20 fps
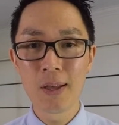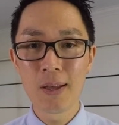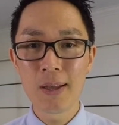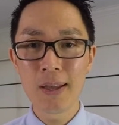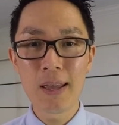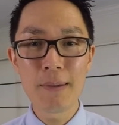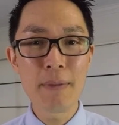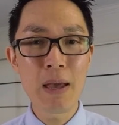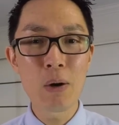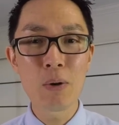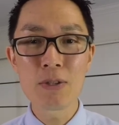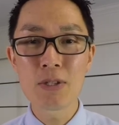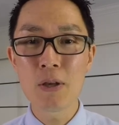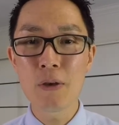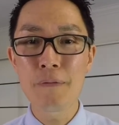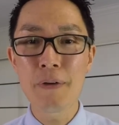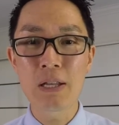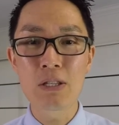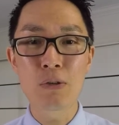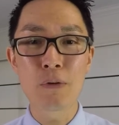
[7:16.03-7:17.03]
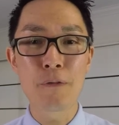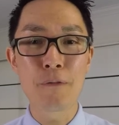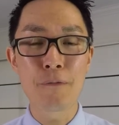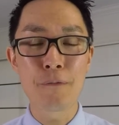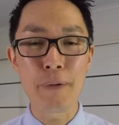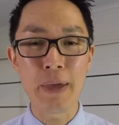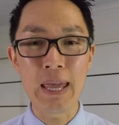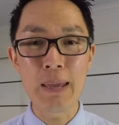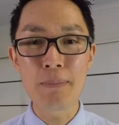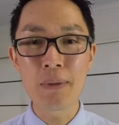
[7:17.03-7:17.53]
It may also affect your
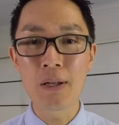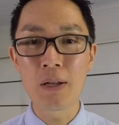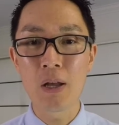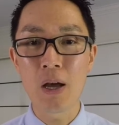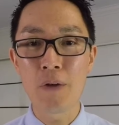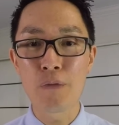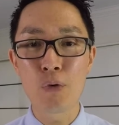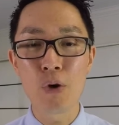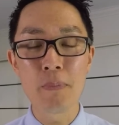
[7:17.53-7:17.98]
family life,